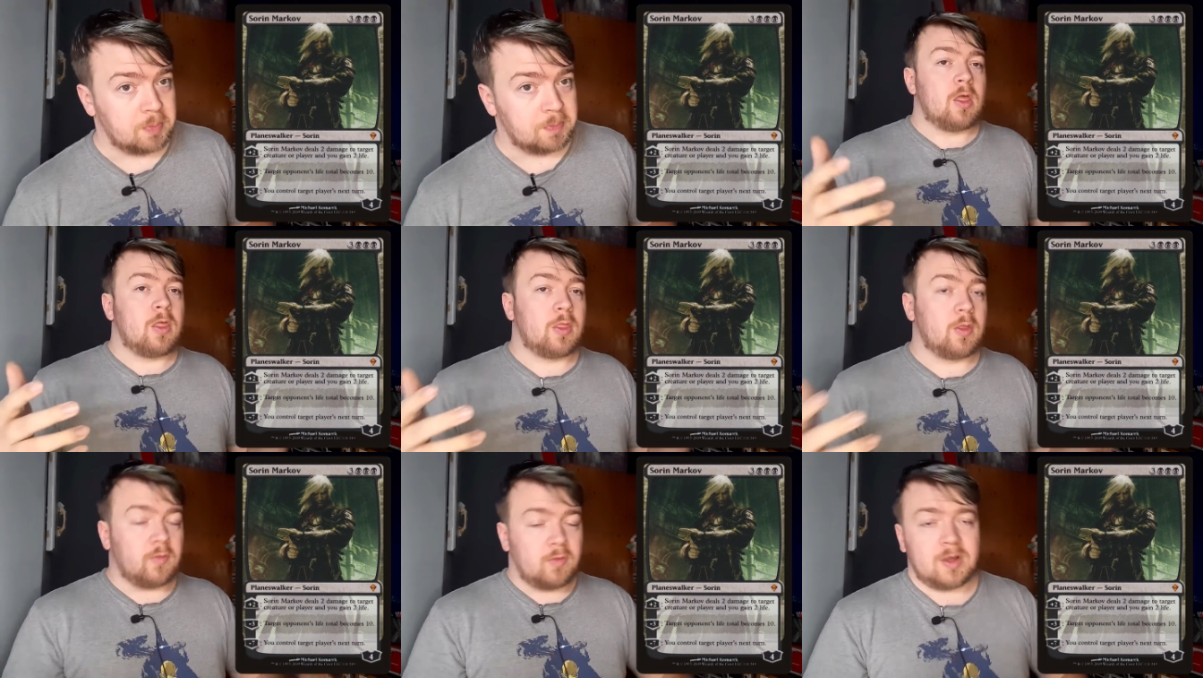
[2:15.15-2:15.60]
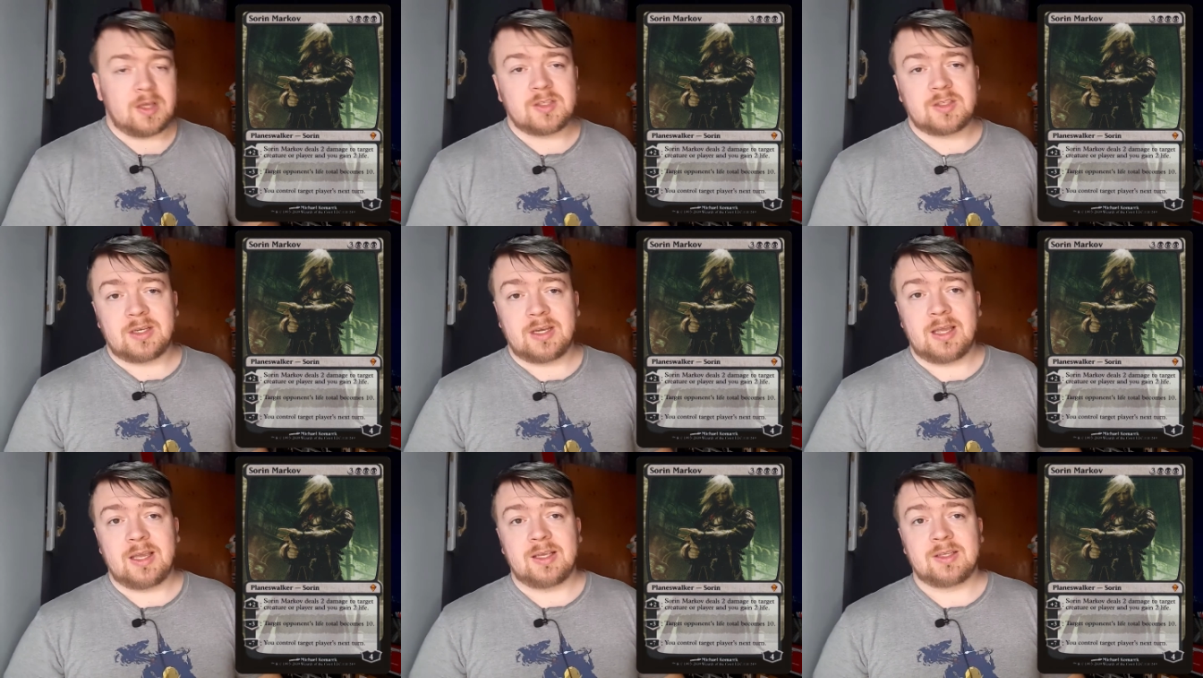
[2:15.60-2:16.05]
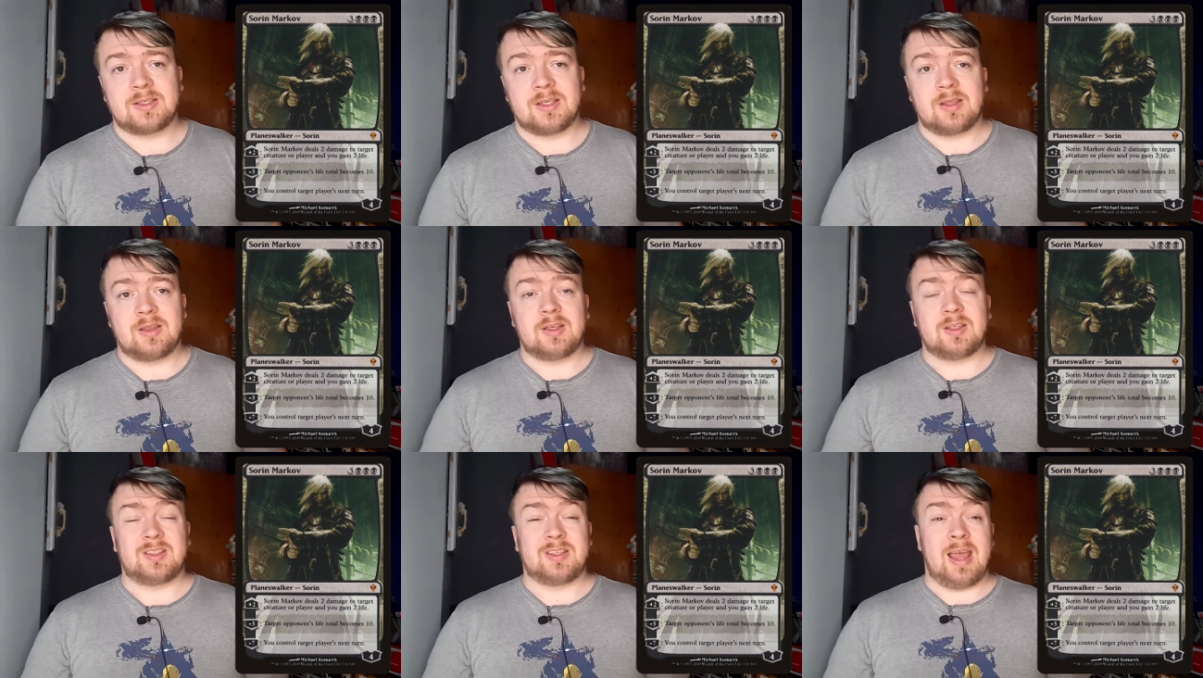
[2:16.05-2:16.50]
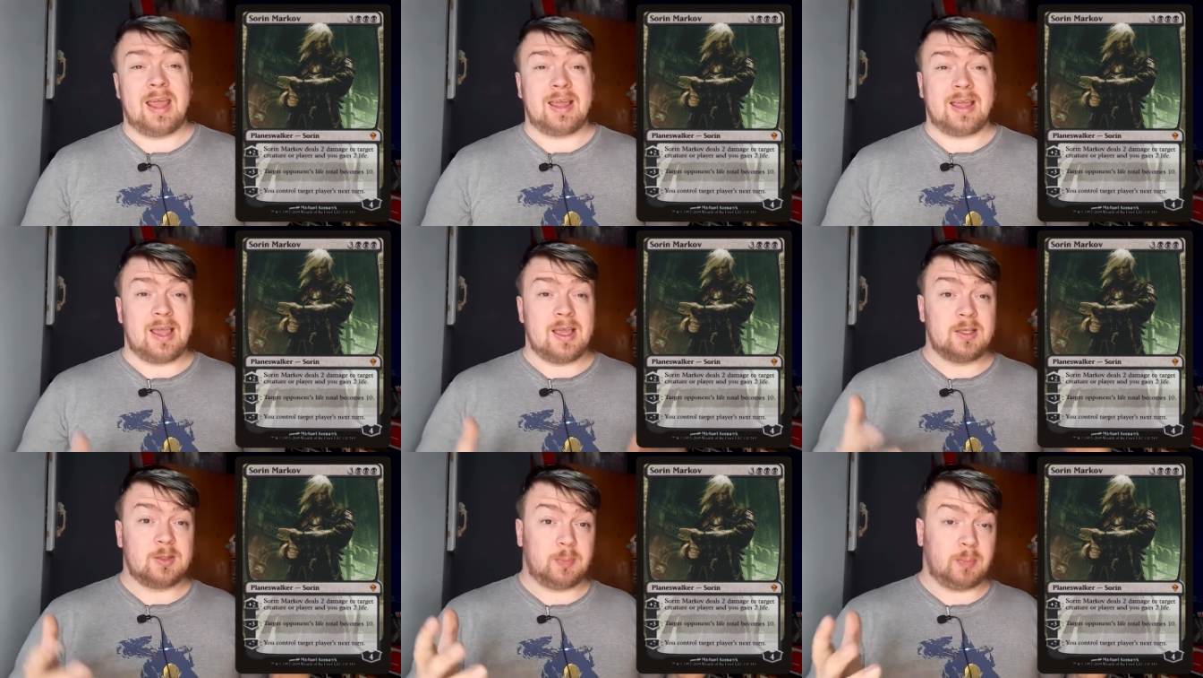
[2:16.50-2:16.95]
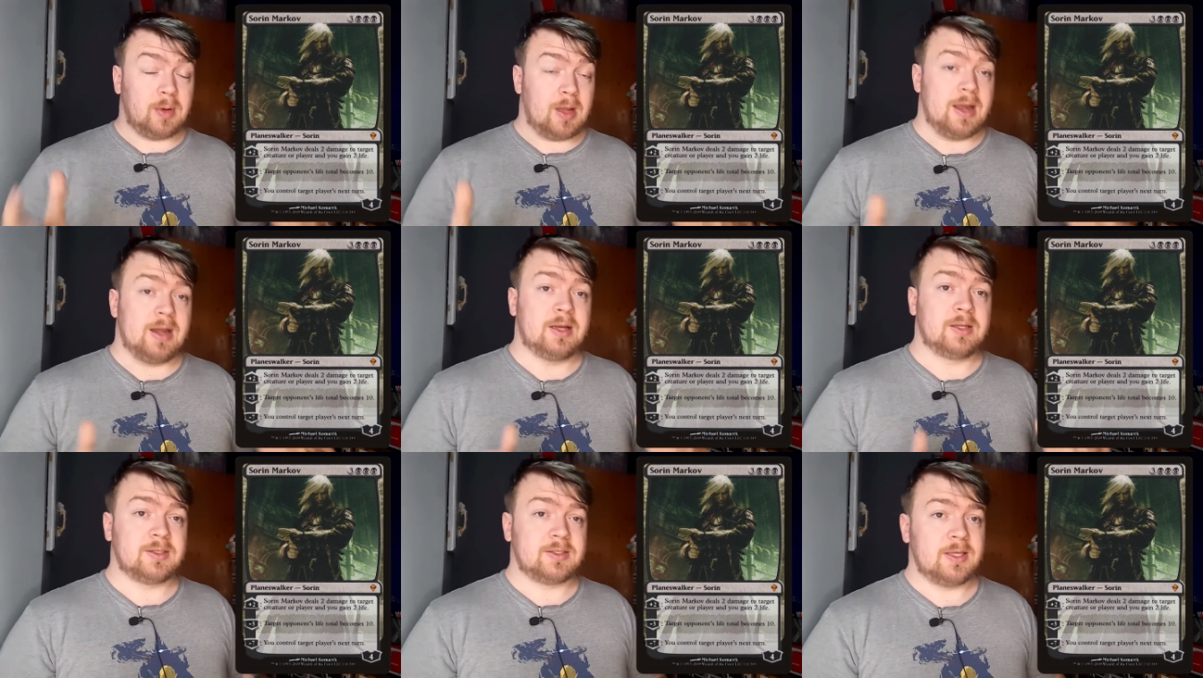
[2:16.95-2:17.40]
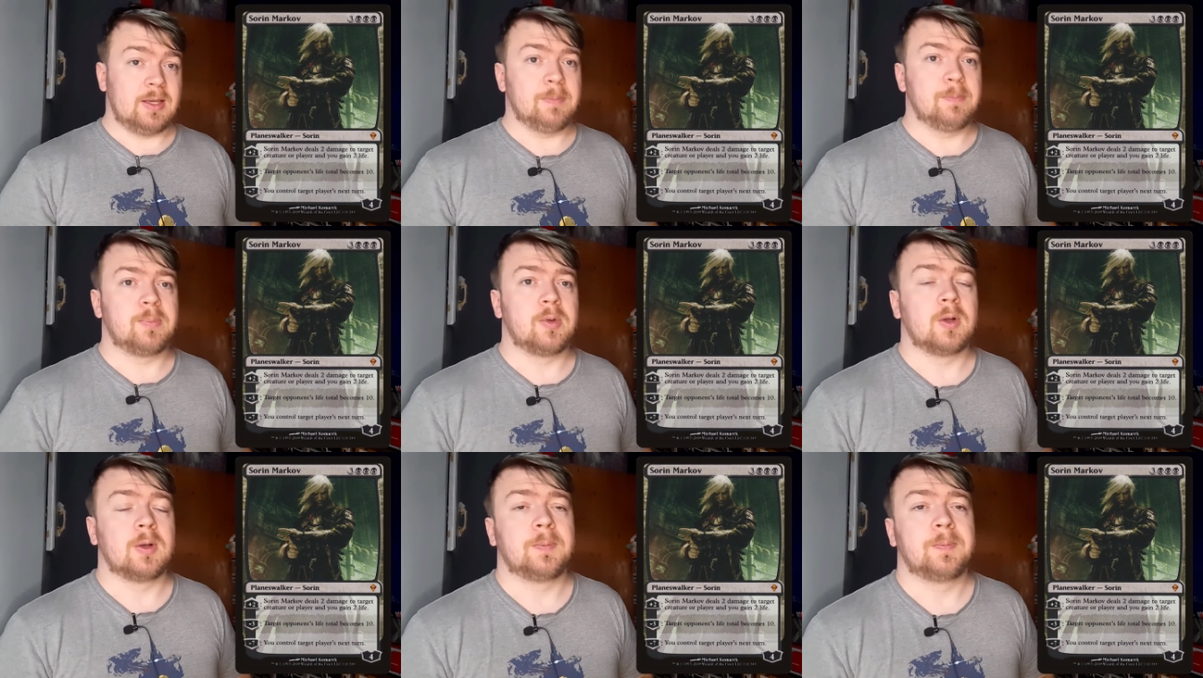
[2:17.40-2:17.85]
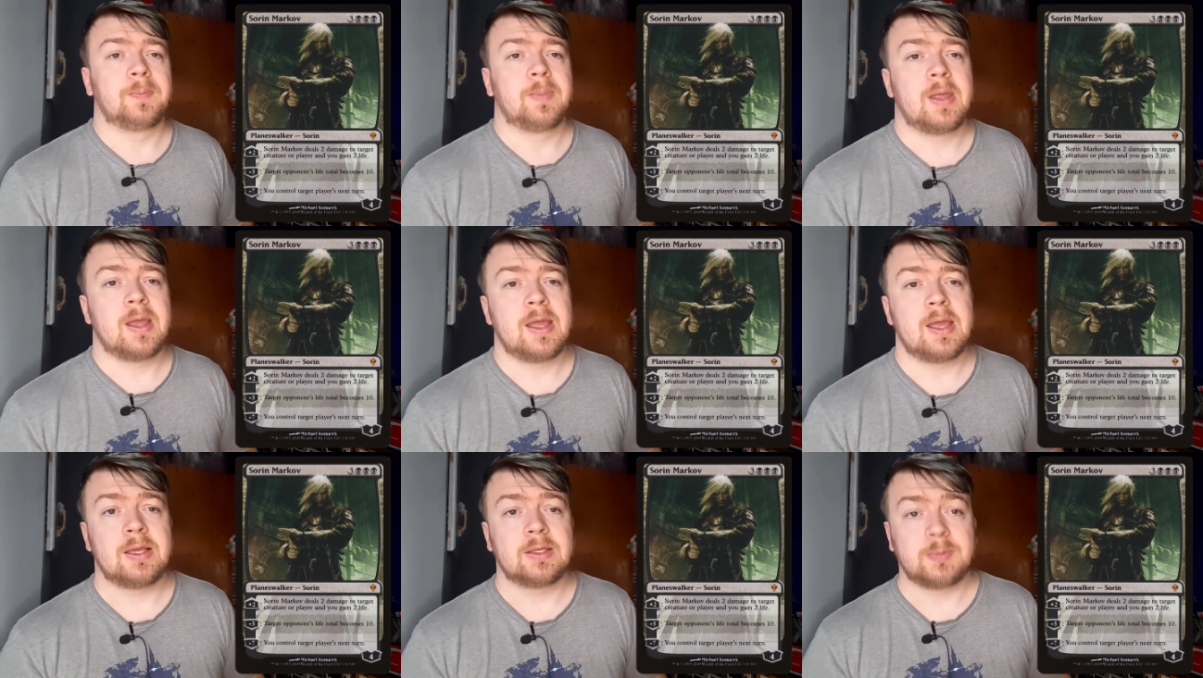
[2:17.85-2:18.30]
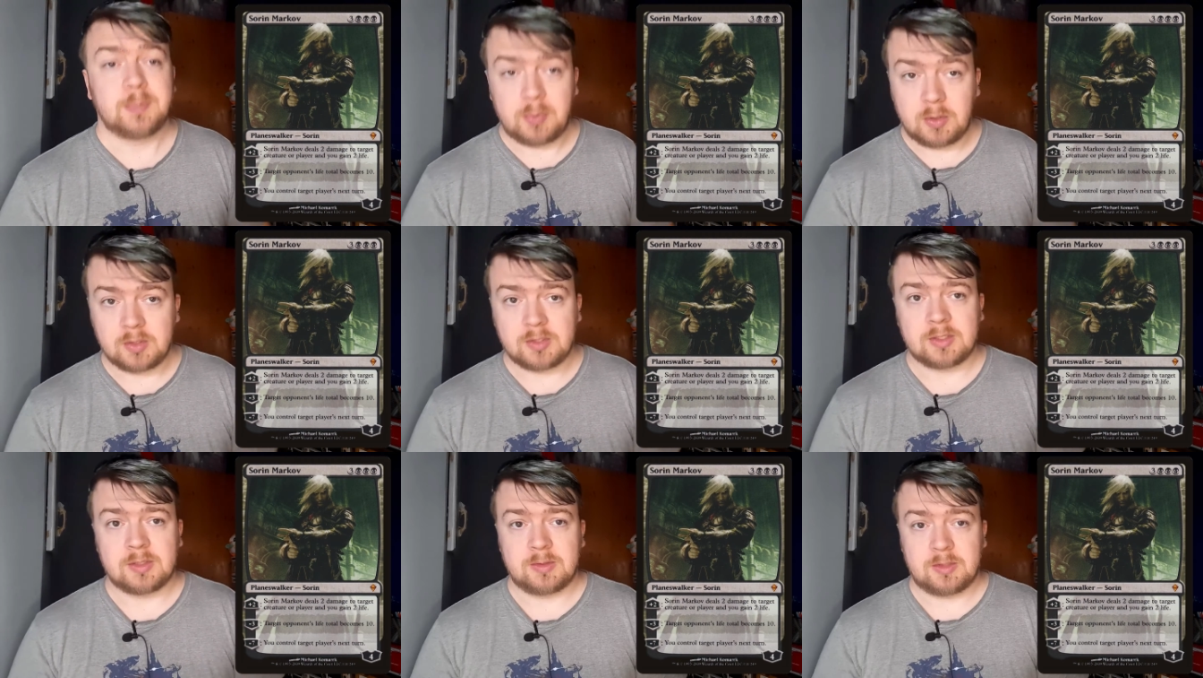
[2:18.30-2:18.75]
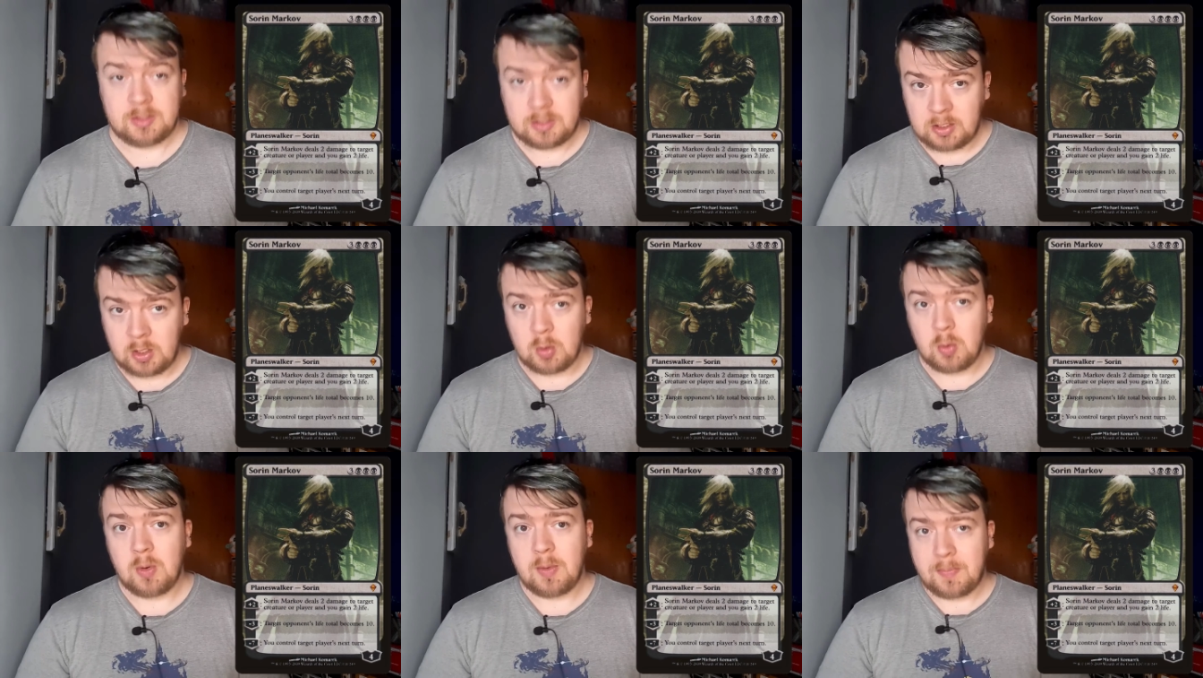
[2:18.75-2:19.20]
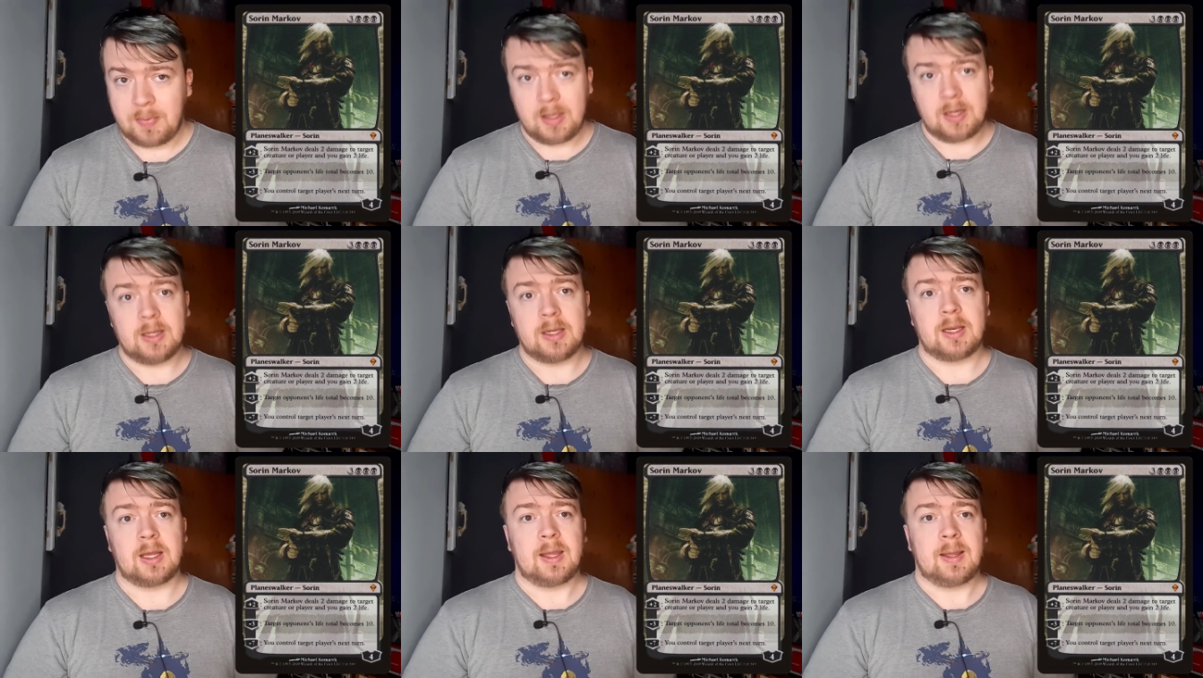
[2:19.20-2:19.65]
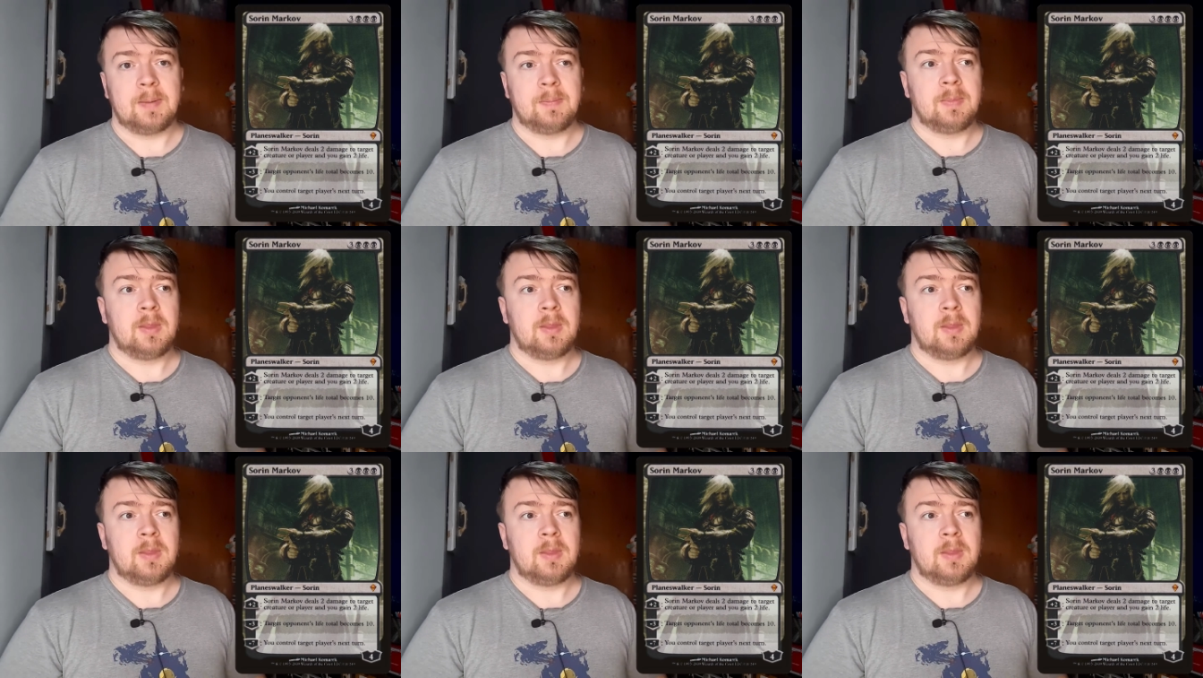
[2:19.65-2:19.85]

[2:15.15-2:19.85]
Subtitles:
The reason he is in this deck is plain and simple. His +2 ability,